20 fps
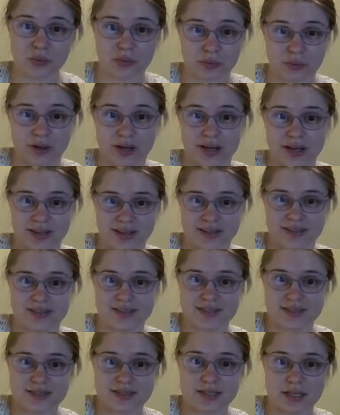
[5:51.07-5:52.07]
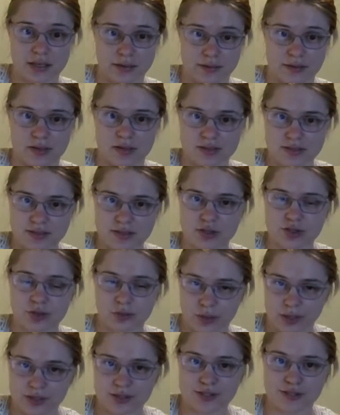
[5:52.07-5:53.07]
was in this
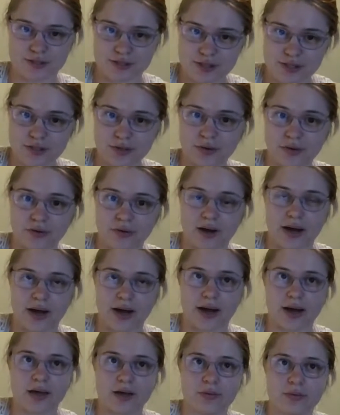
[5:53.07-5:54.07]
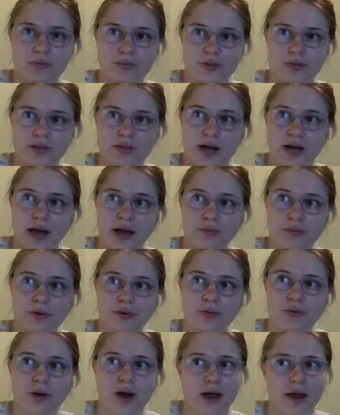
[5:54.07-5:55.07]
situation too. I
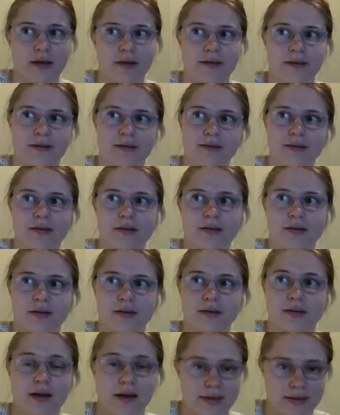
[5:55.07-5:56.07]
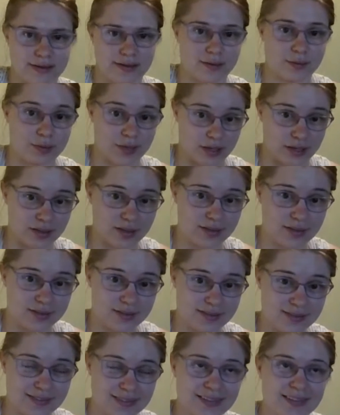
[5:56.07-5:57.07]
required an IEP,
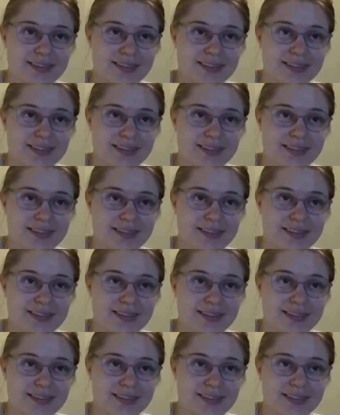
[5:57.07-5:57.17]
